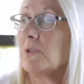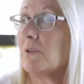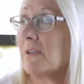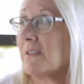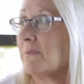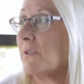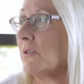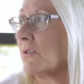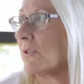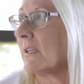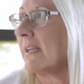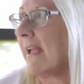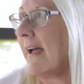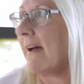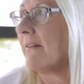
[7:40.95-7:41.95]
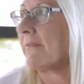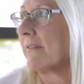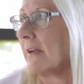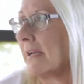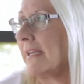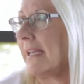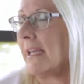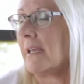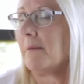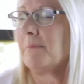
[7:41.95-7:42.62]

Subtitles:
you can usually have ghee